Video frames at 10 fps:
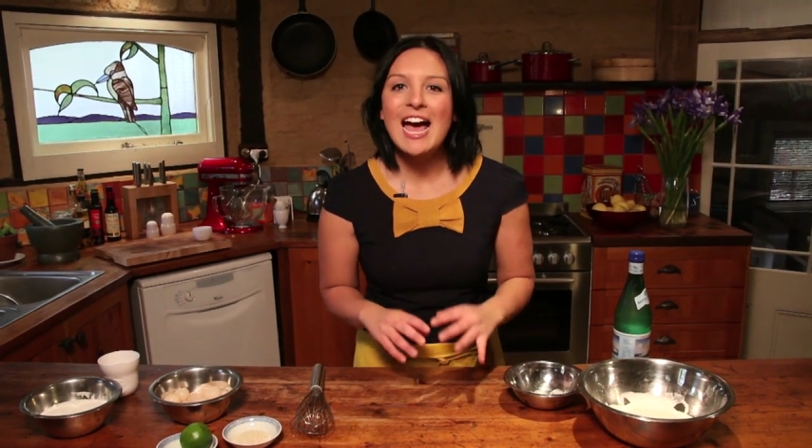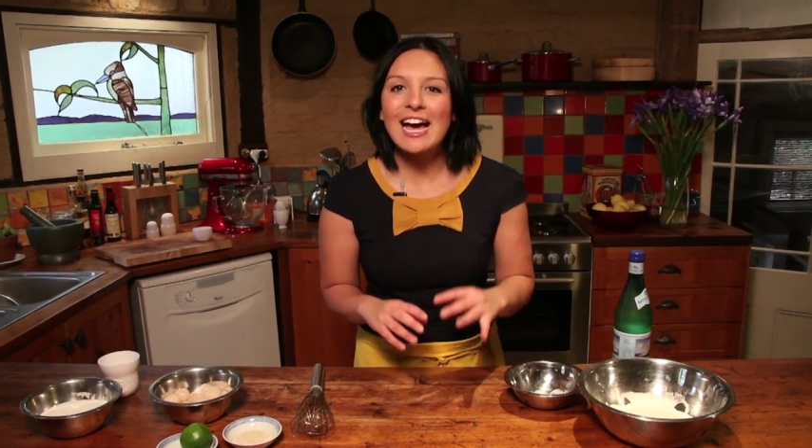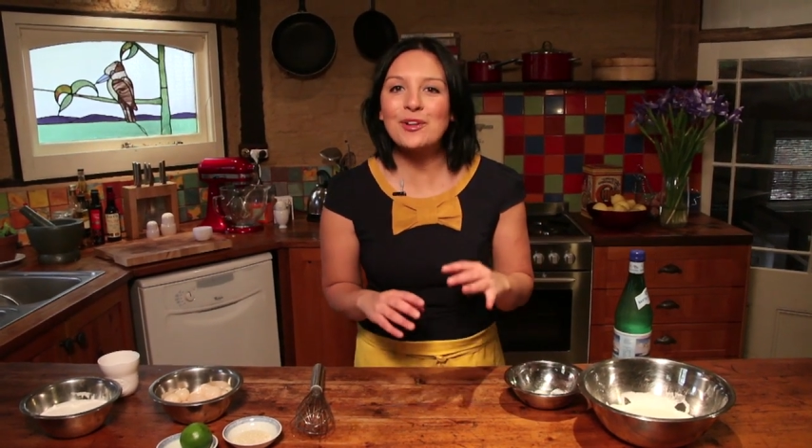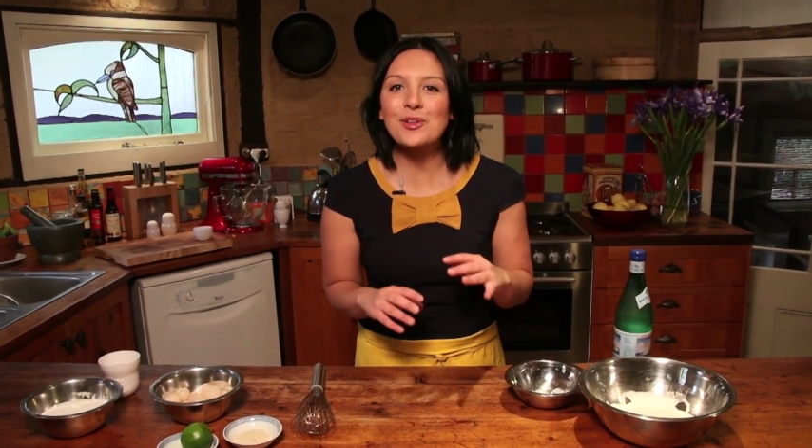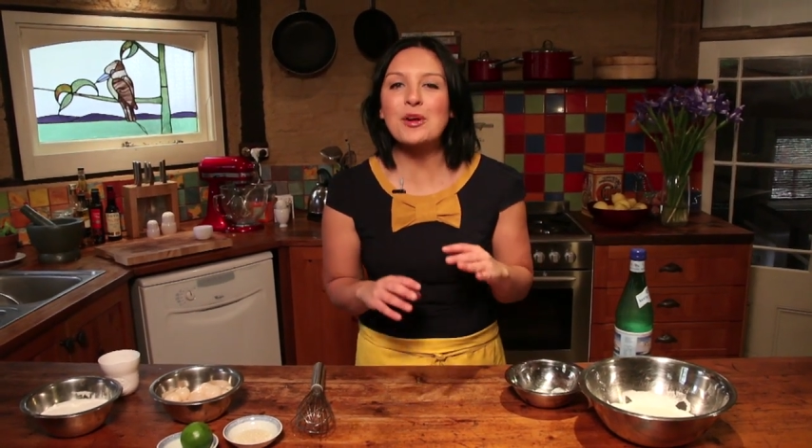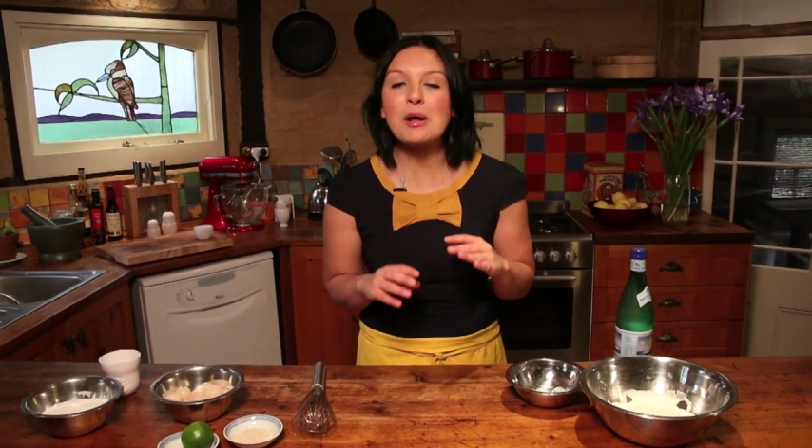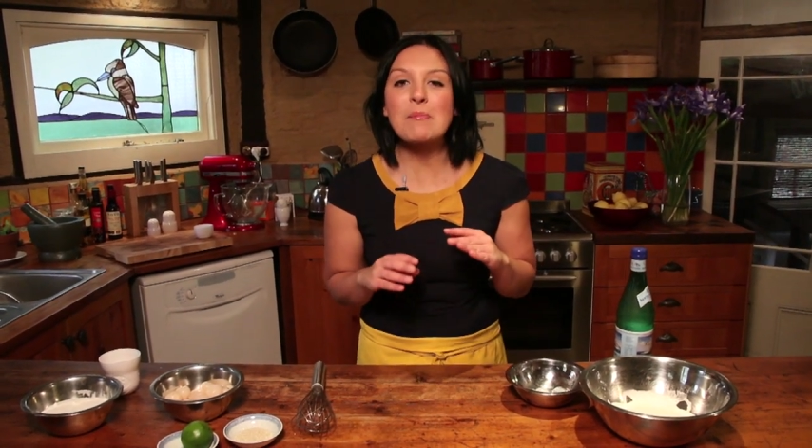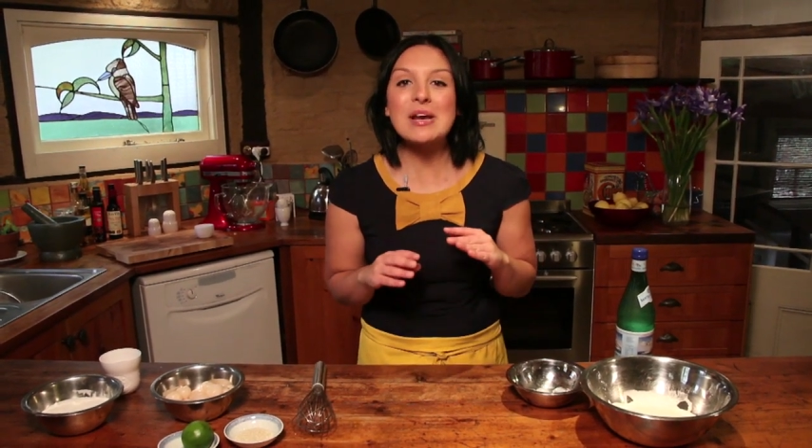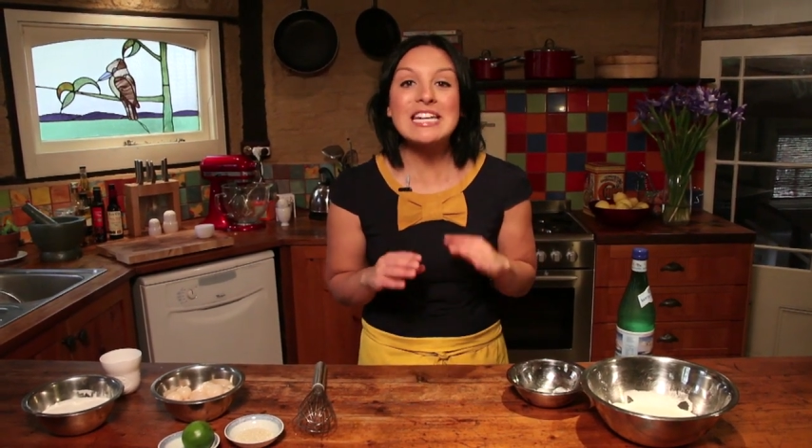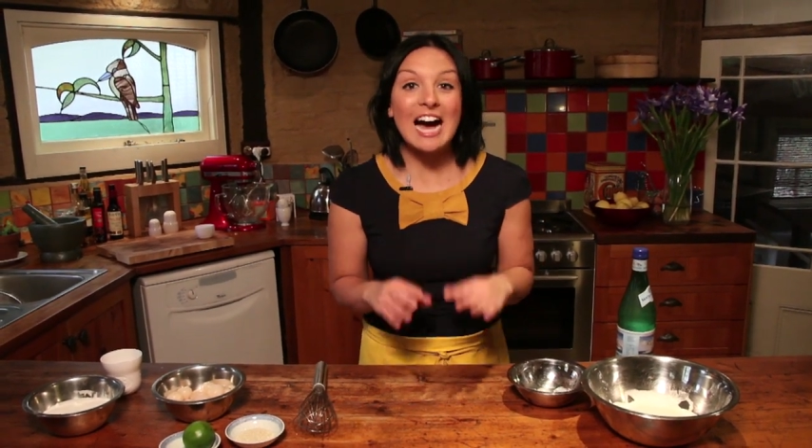and ordering
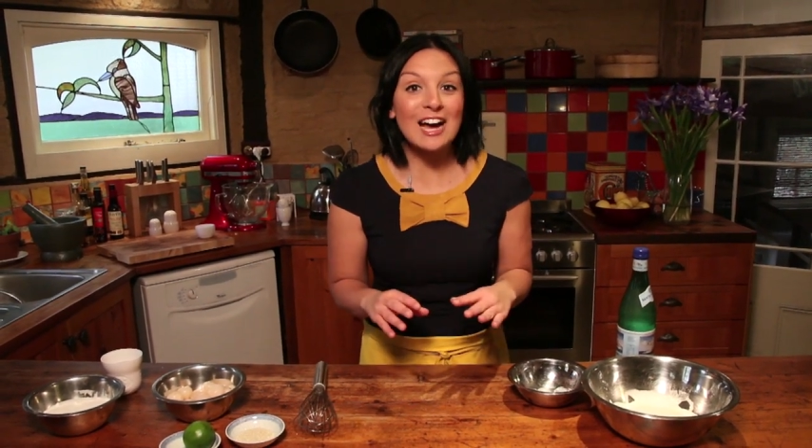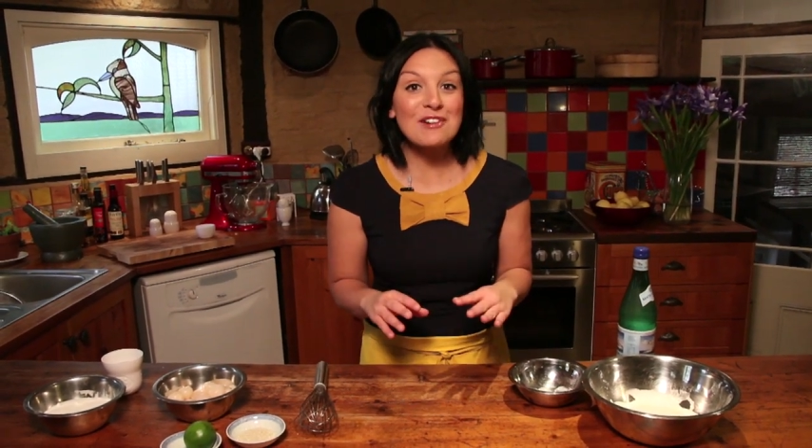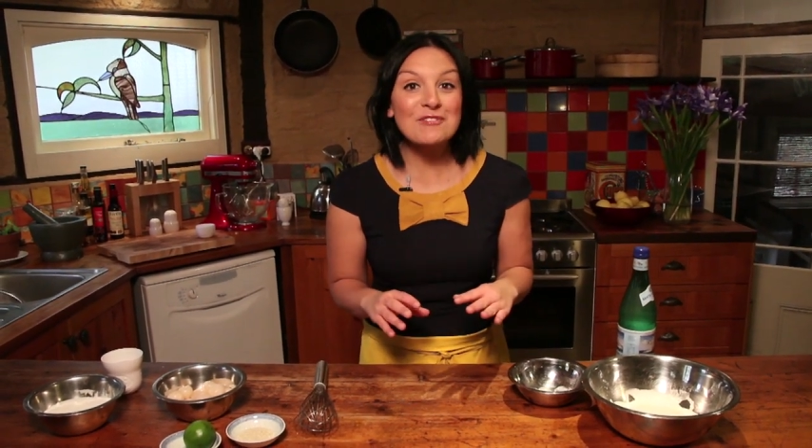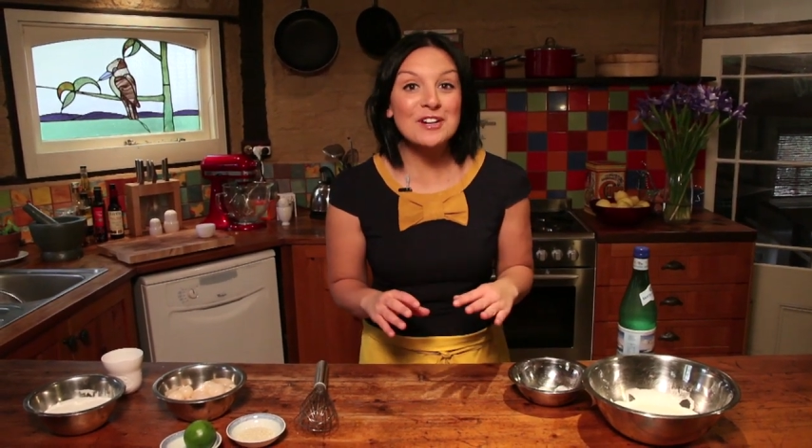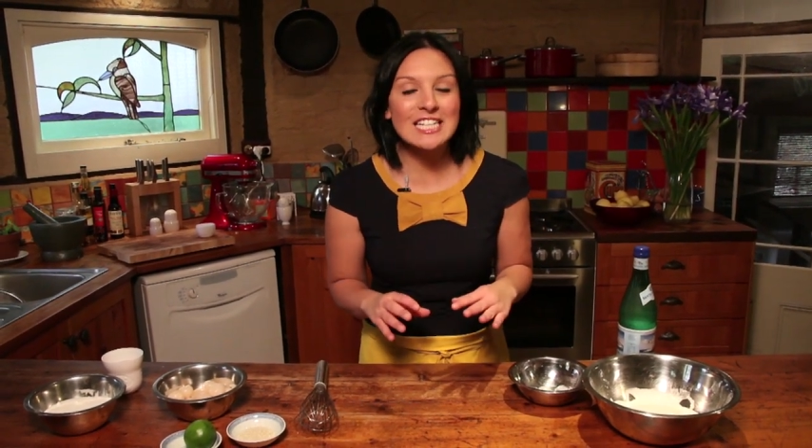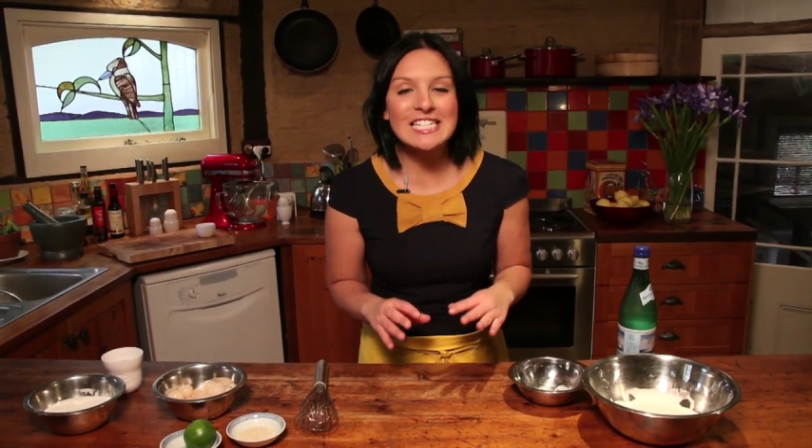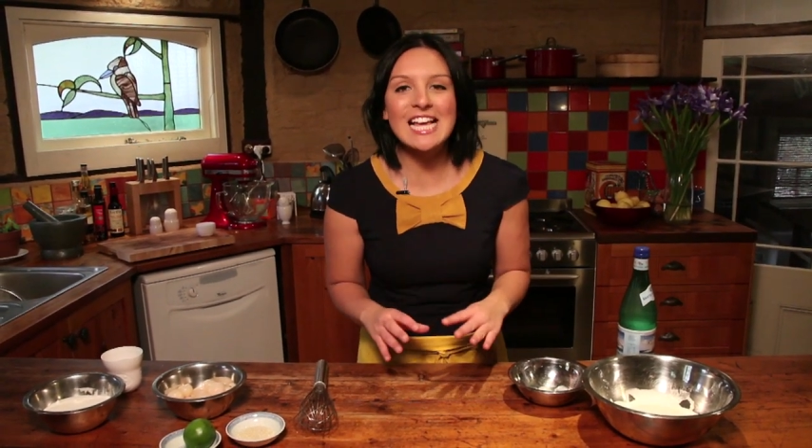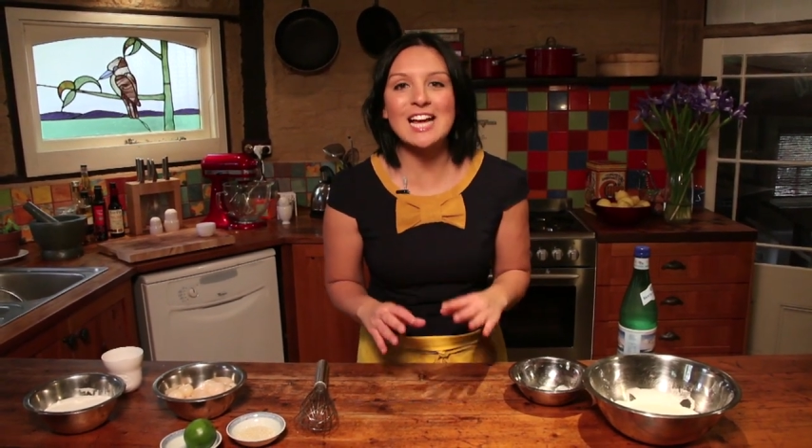banana fritters